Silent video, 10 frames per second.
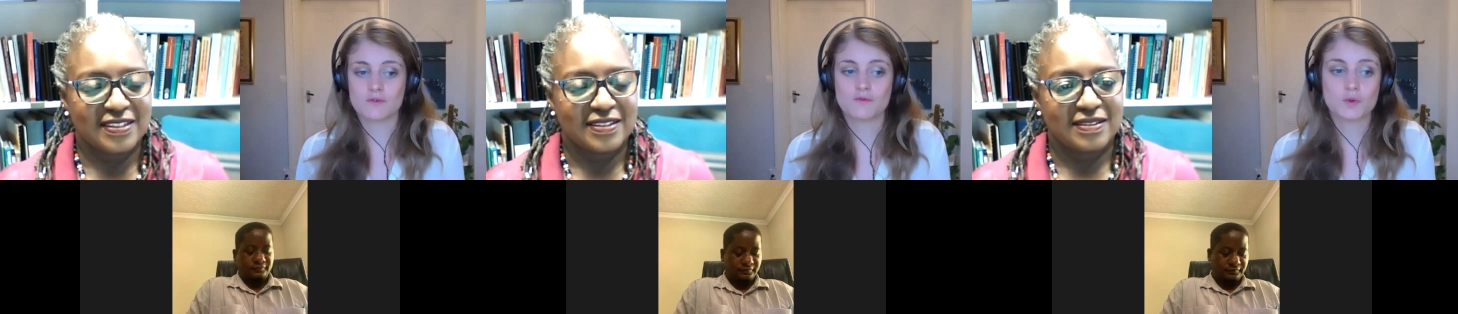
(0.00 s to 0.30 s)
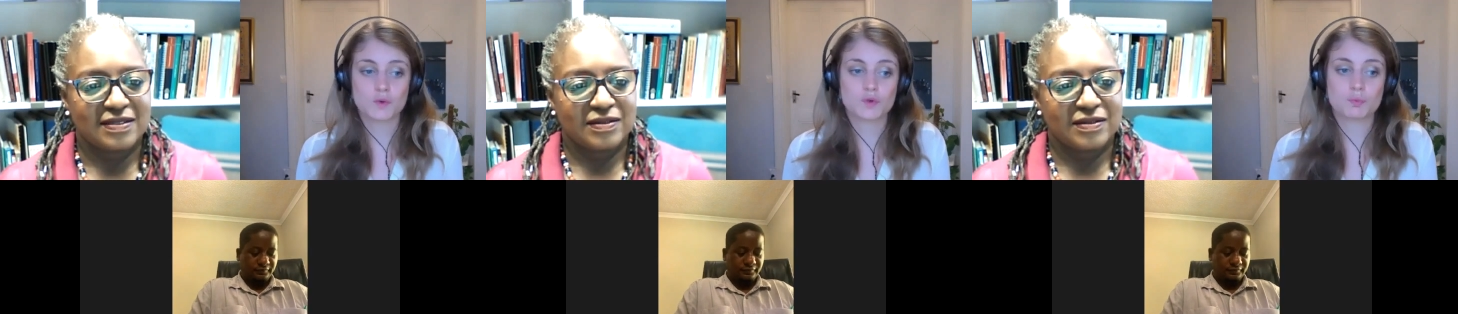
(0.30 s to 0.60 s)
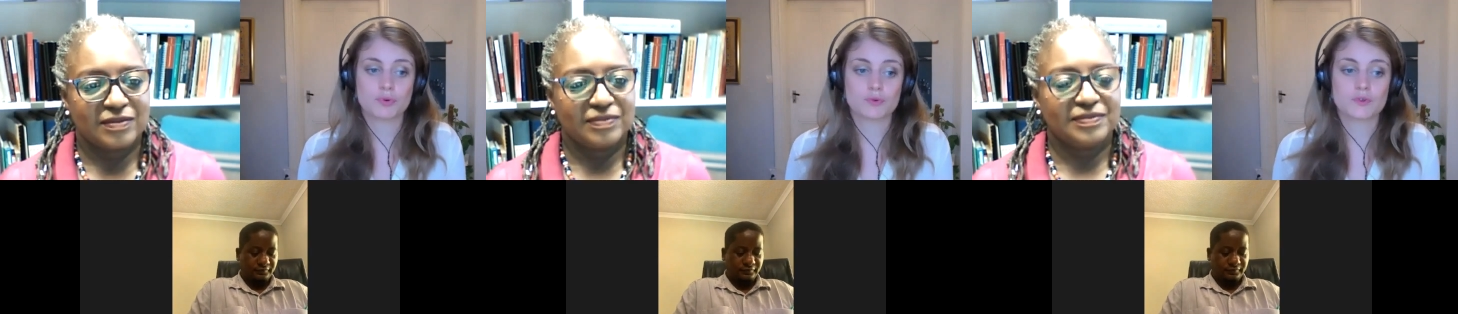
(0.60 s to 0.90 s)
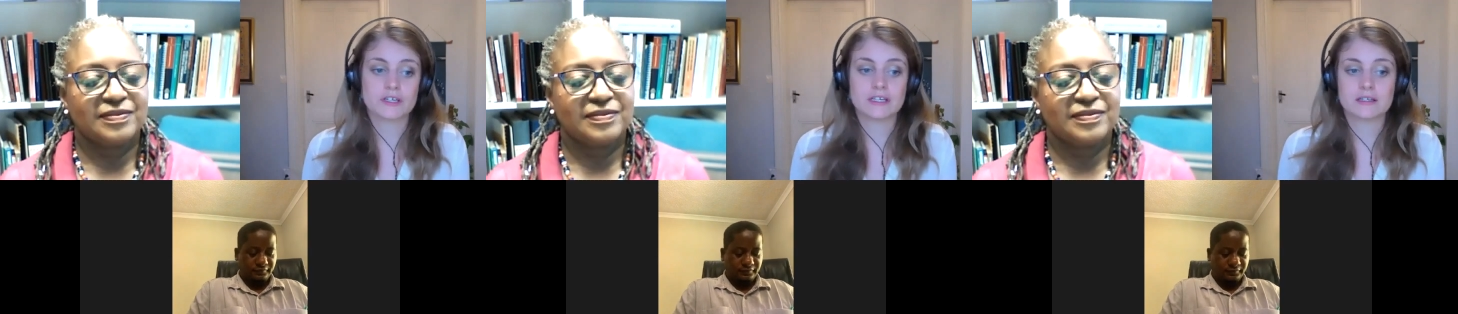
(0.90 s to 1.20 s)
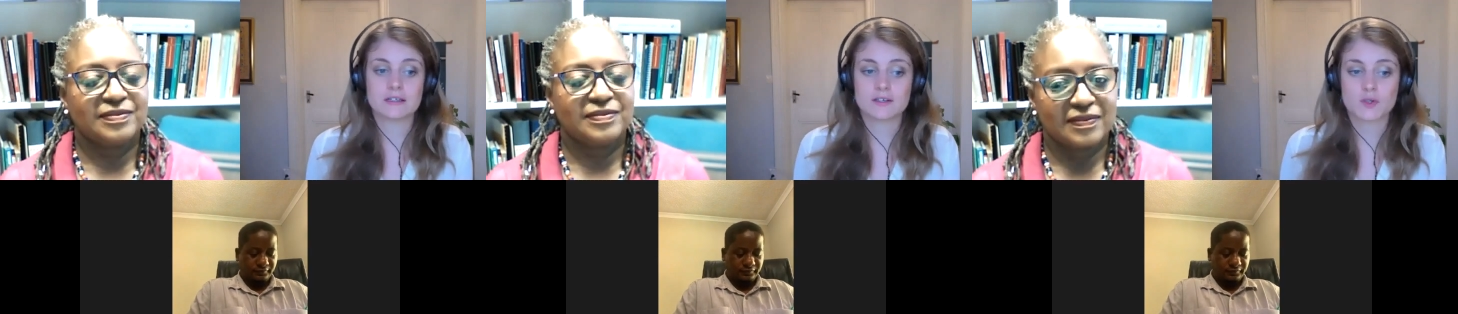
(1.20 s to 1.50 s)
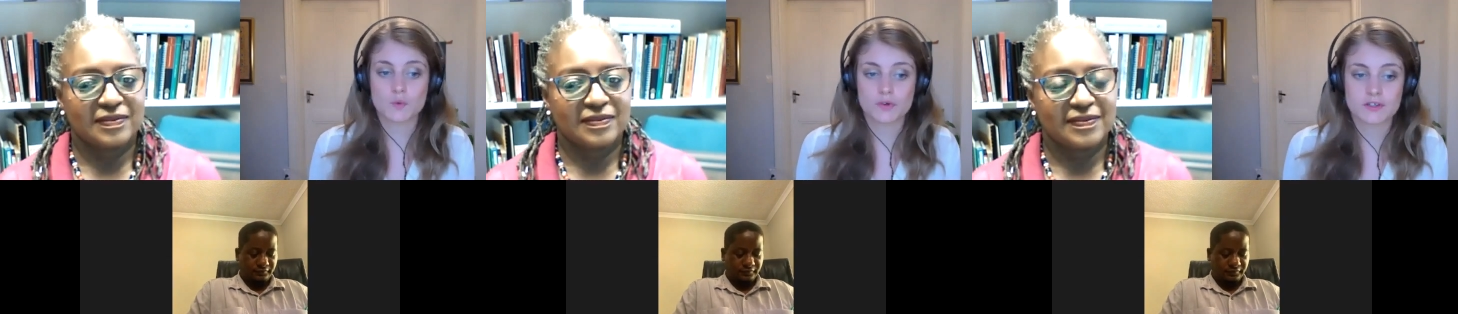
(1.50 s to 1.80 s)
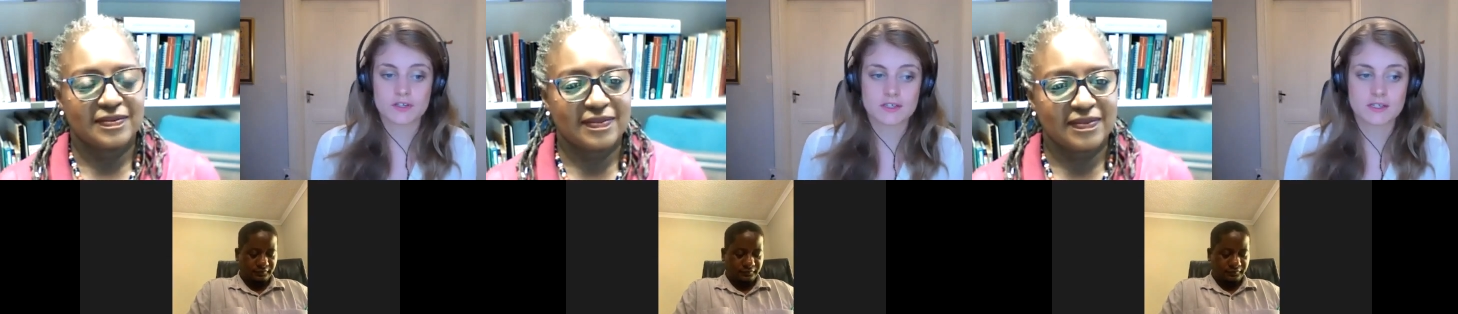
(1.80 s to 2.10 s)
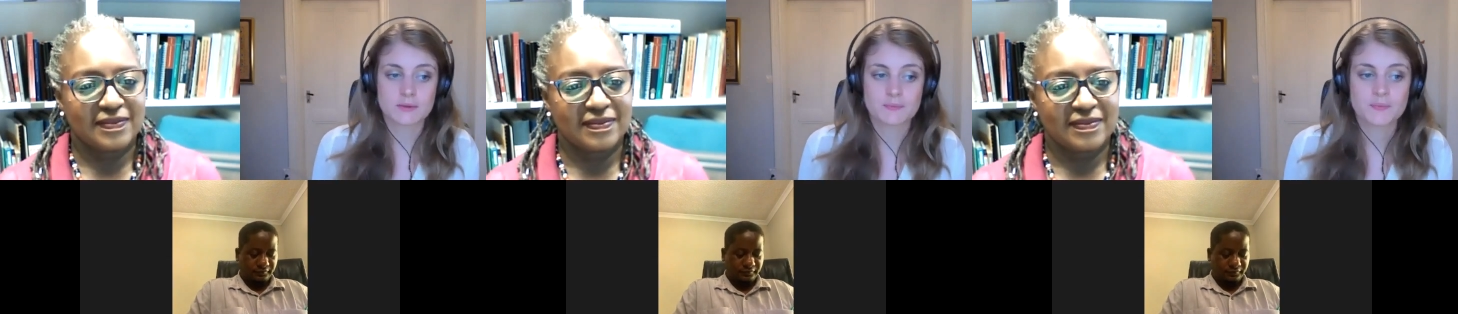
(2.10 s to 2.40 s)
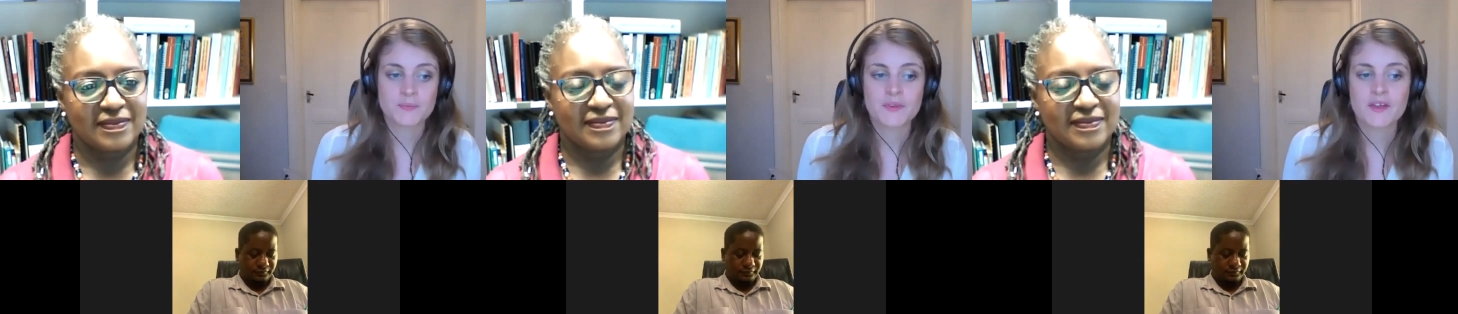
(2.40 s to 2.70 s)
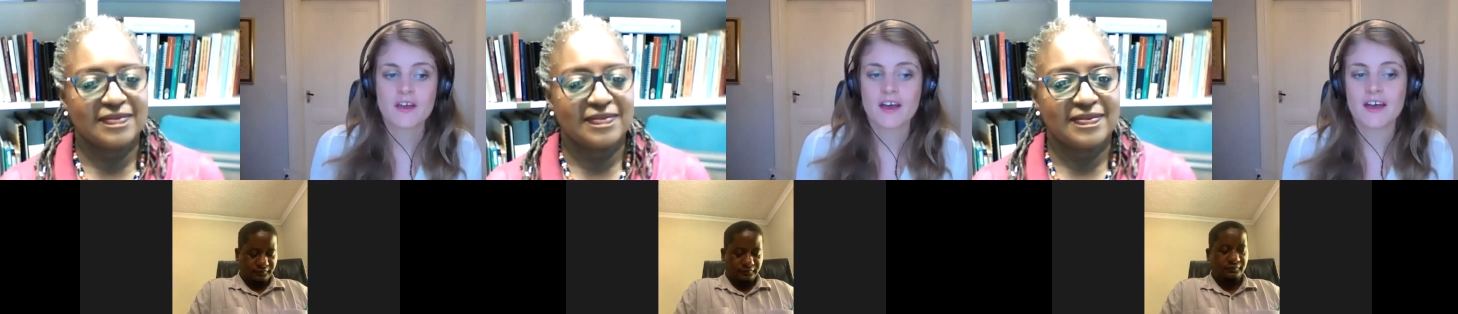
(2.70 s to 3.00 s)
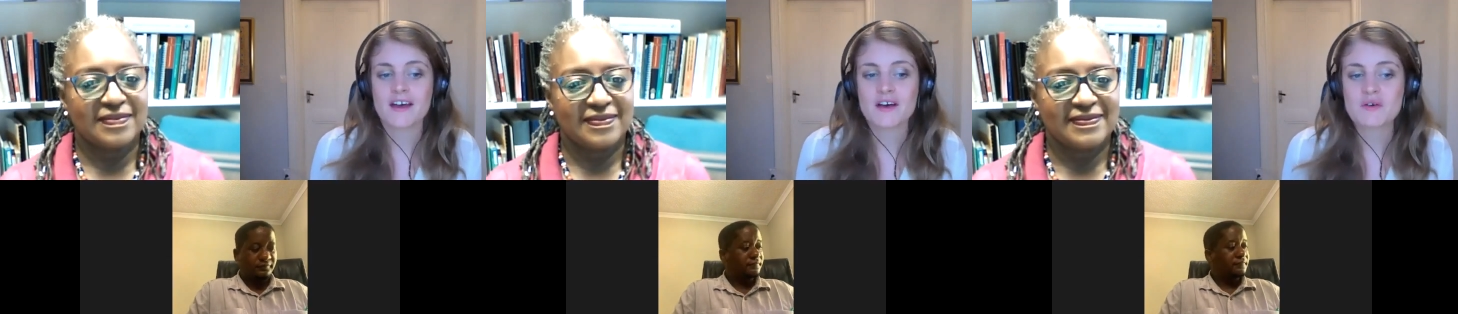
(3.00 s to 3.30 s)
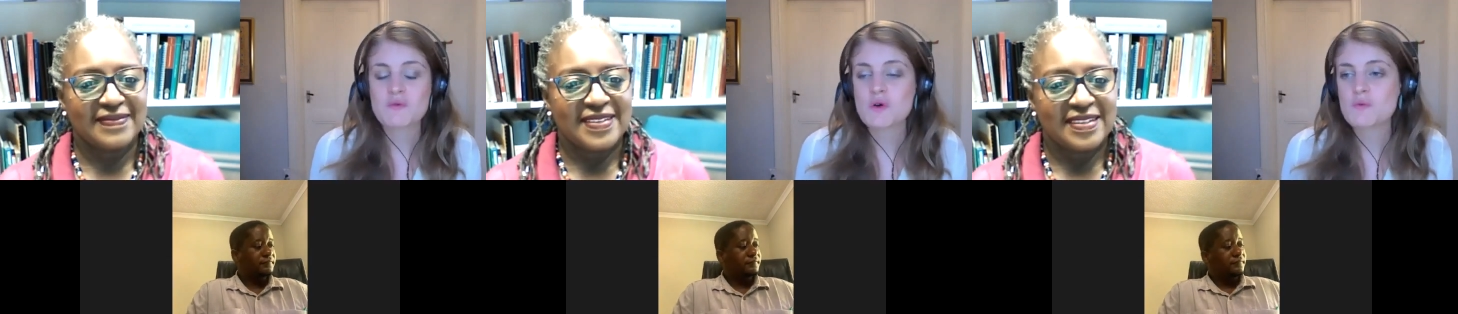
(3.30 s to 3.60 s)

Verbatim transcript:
Speaker 1: food protein sources. Mm-hmm. Uh,